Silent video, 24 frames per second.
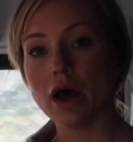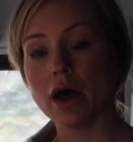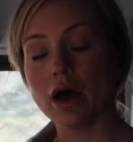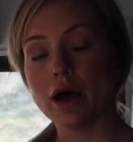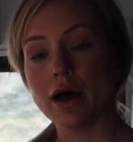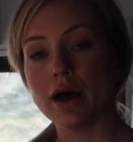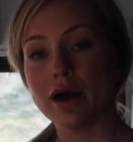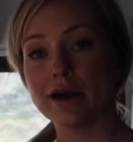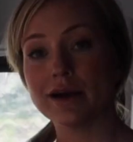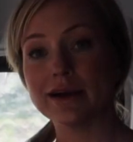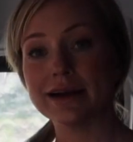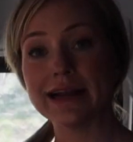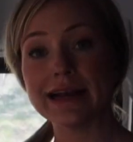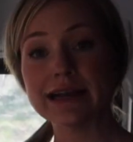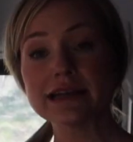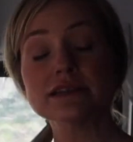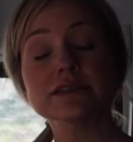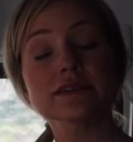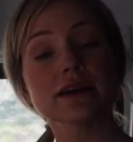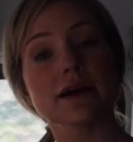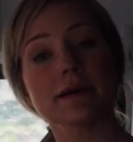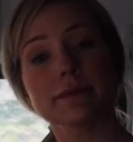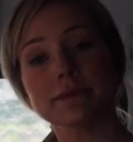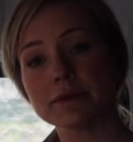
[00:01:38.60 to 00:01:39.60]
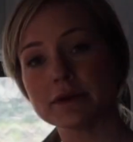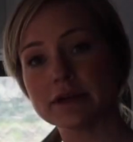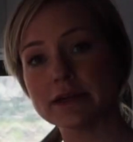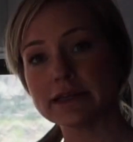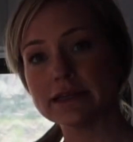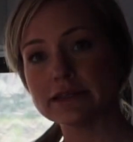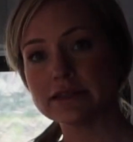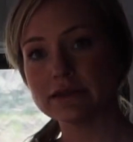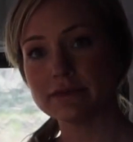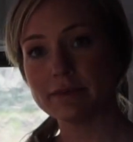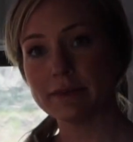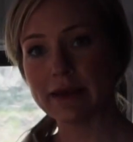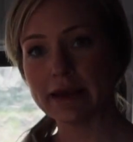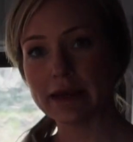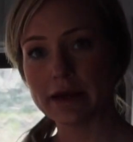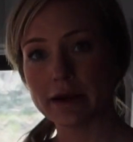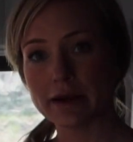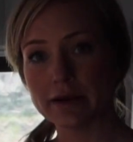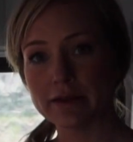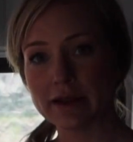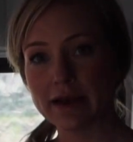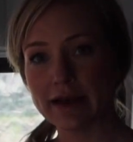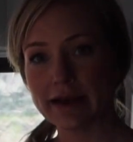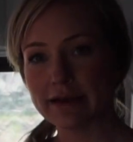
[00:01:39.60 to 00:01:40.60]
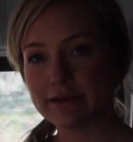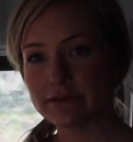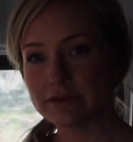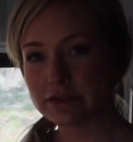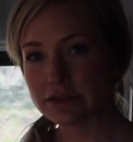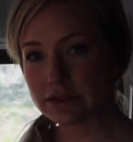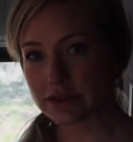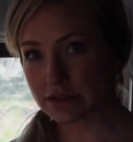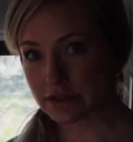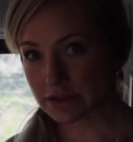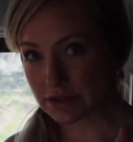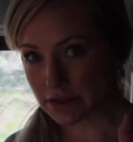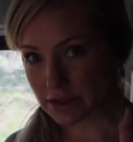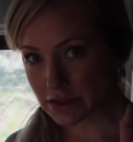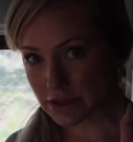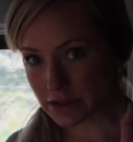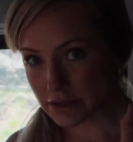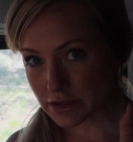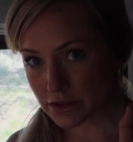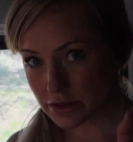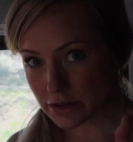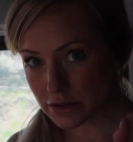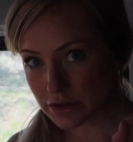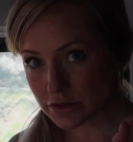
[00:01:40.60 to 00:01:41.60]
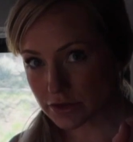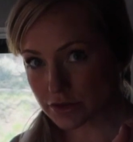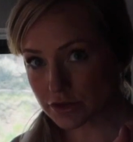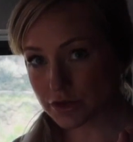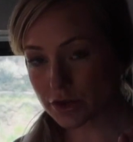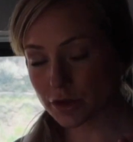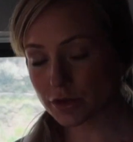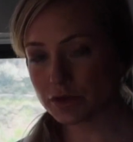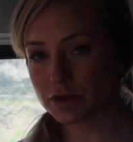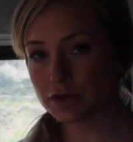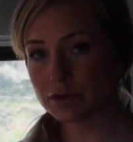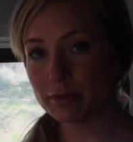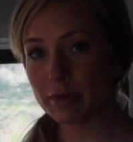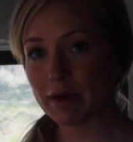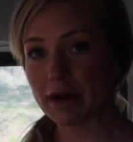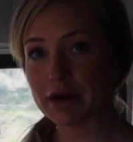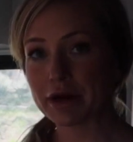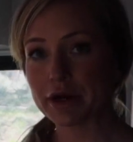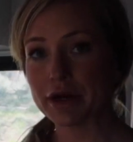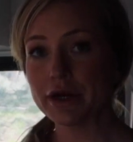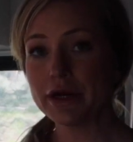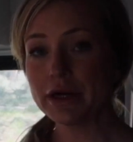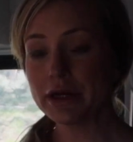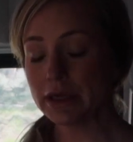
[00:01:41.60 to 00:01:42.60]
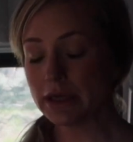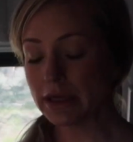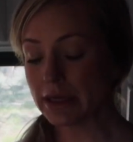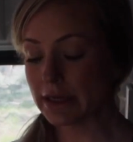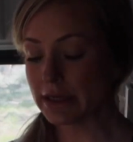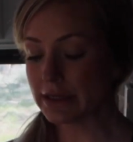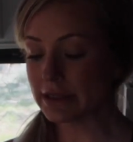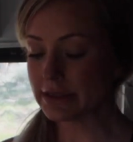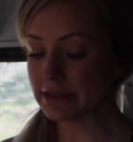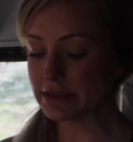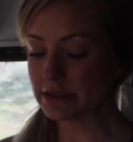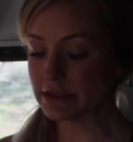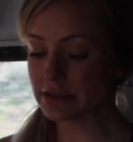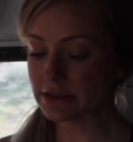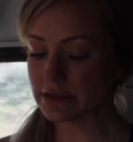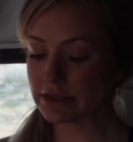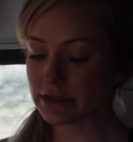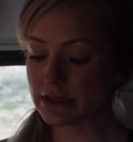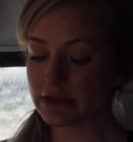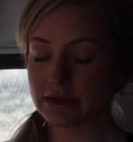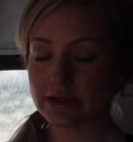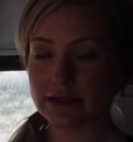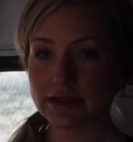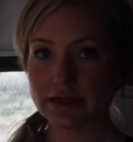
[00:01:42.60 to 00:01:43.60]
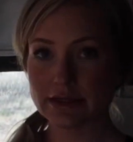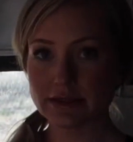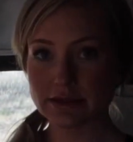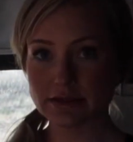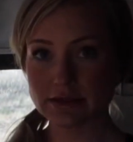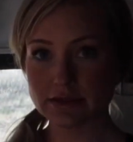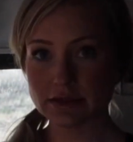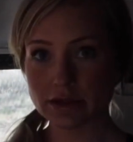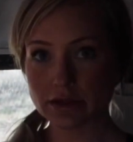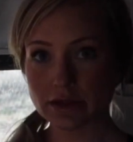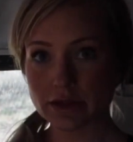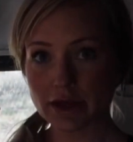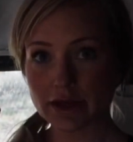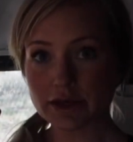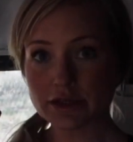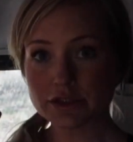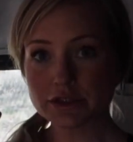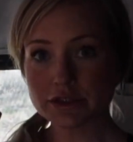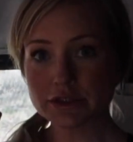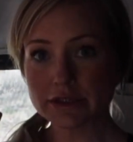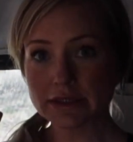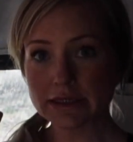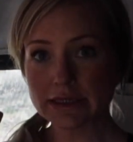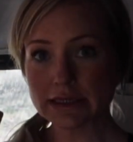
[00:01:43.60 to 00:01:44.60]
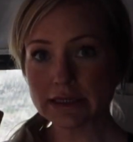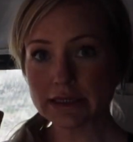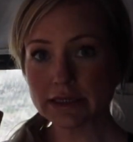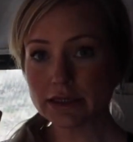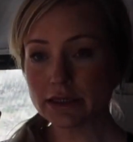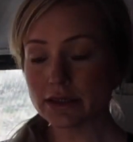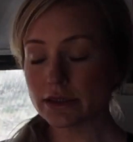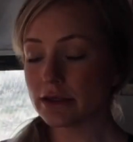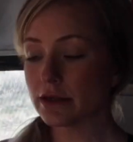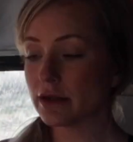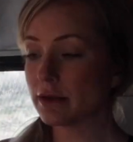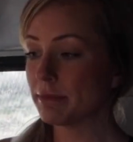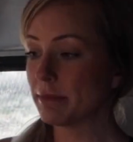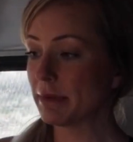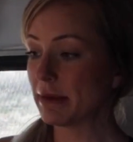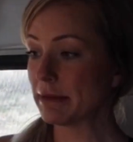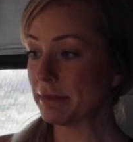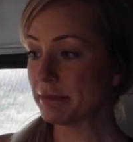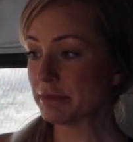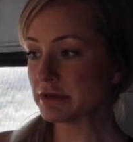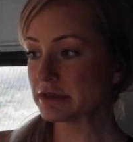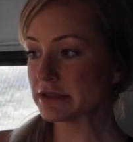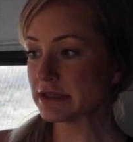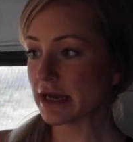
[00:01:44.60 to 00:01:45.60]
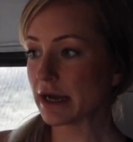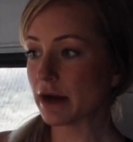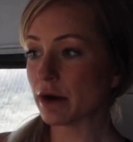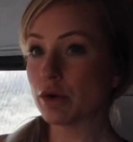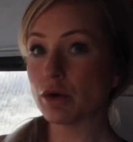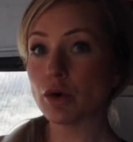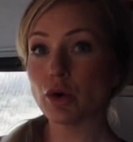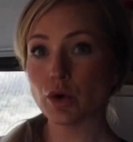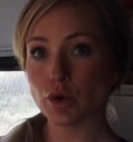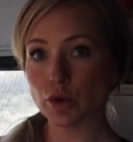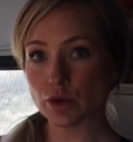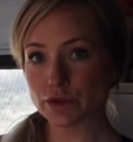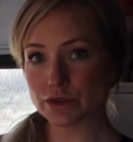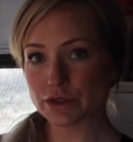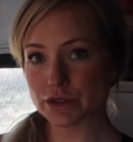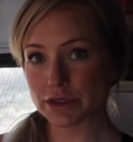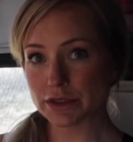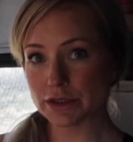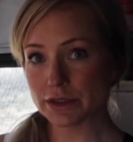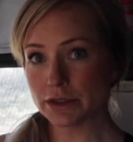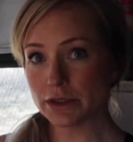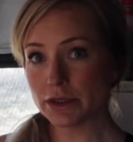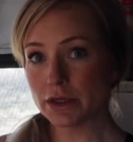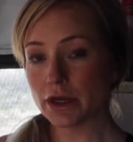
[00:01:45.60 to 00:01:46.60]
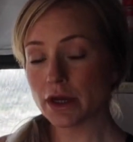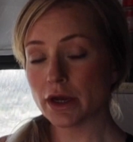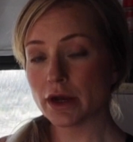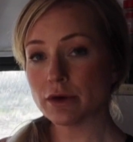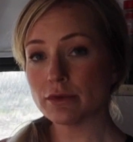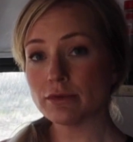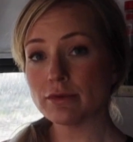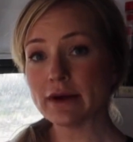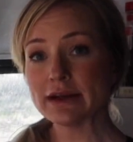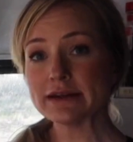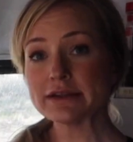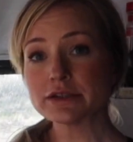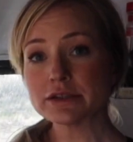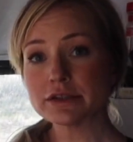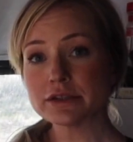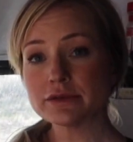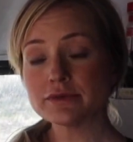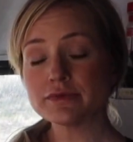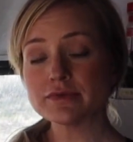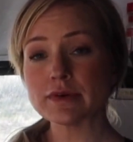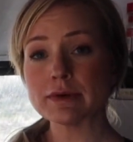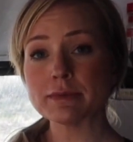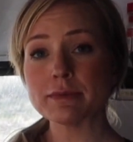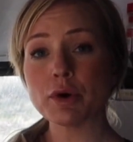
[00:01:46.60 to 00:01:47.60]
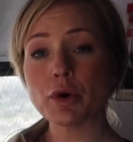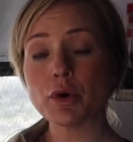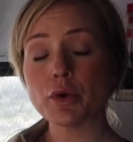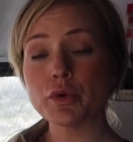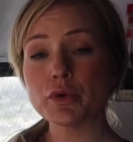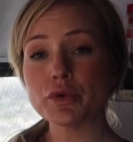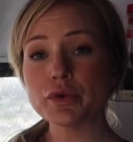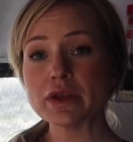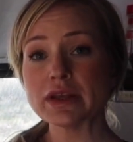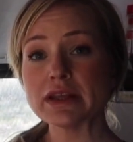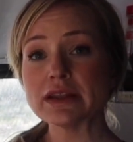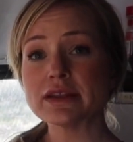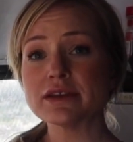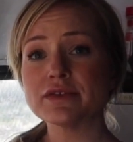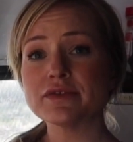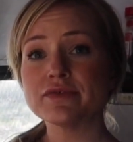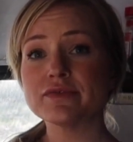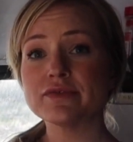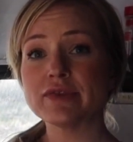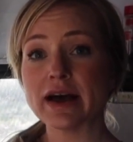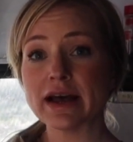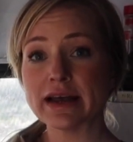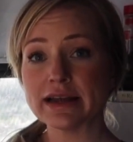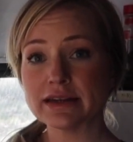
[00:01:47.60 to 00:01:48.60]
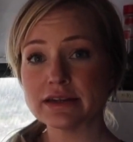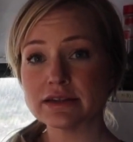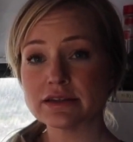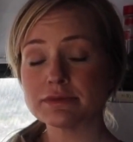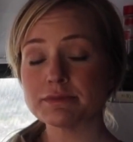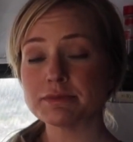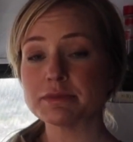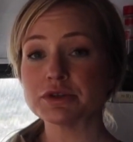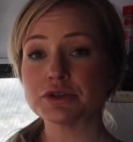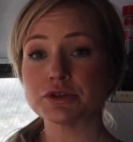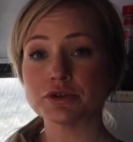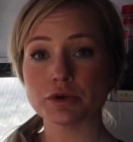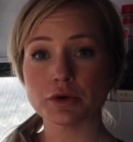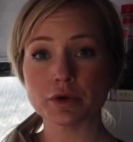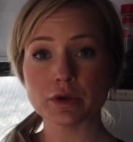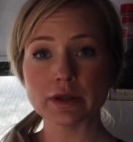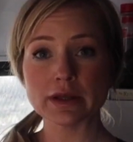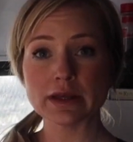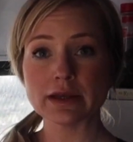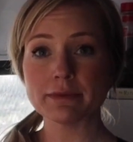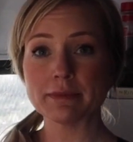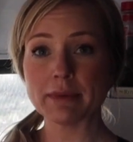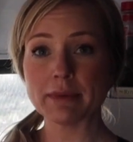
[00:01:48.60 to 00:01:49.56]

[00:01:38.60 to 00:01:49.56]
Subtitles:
Our next upgrade to make our lives just a skosh better is this luxury paper towel holder rendered from only the finest petroleum